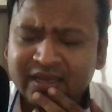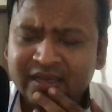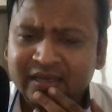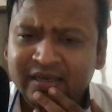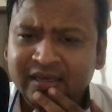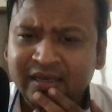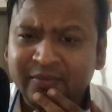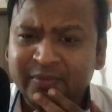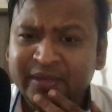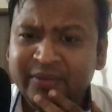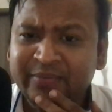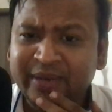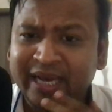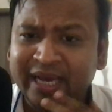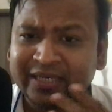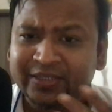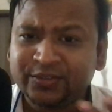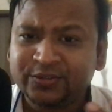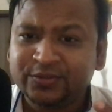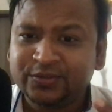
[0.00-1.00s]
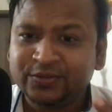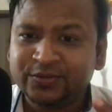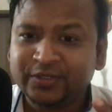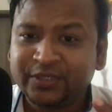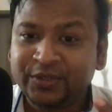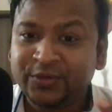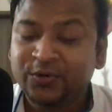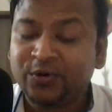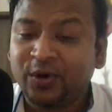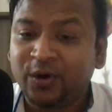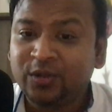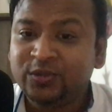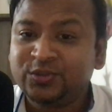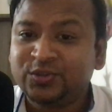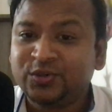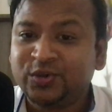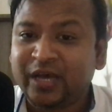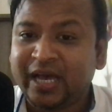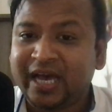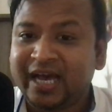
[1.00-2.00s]
coming back to, you
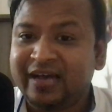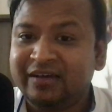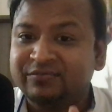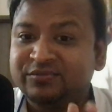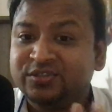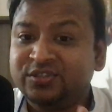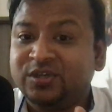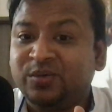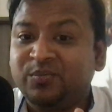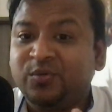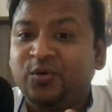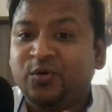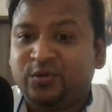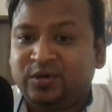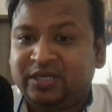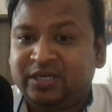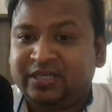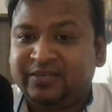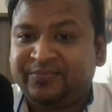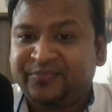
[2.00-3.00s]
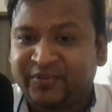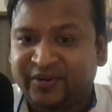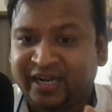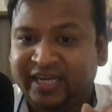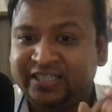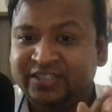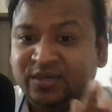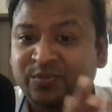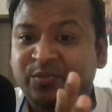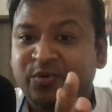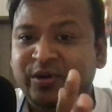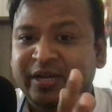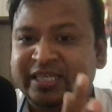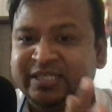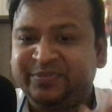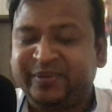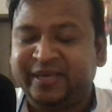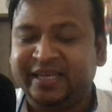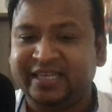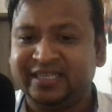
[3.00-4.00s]
also have support, right? Support
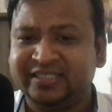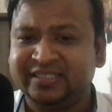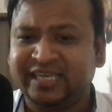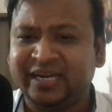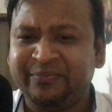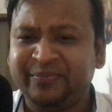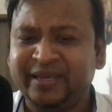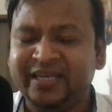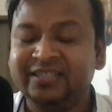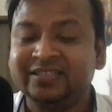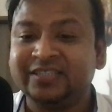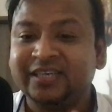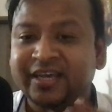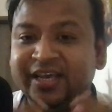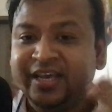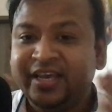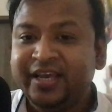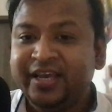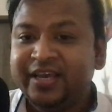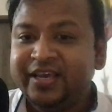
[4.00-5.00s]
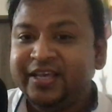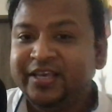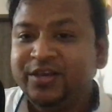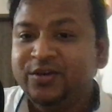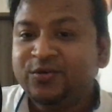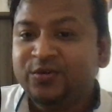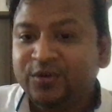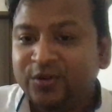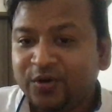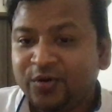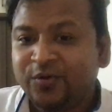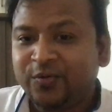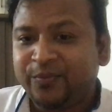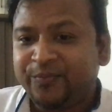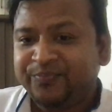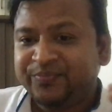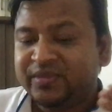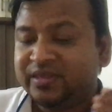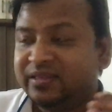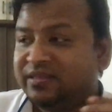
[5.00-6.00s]
experience. That means you know
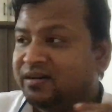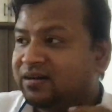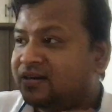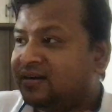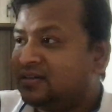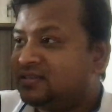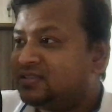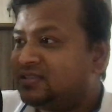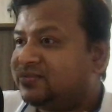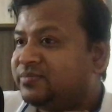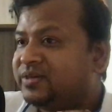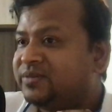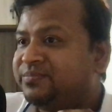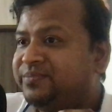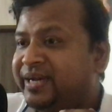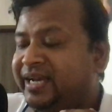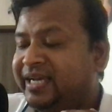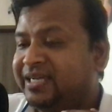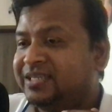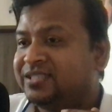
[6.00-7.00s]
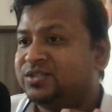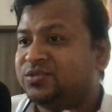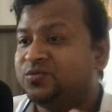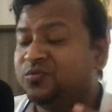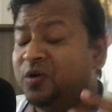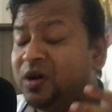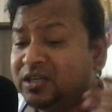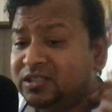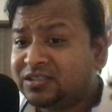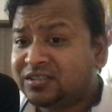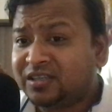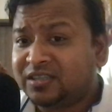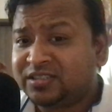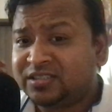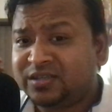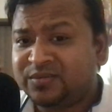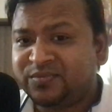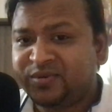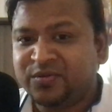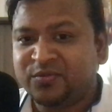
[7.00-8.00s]
the customer base, what's
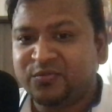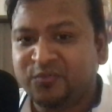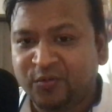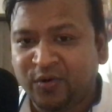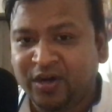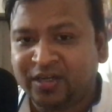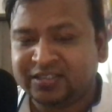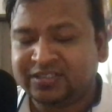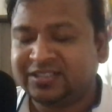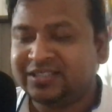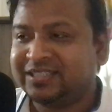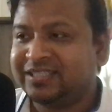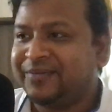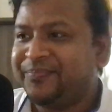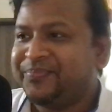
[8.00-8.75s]
customer wants.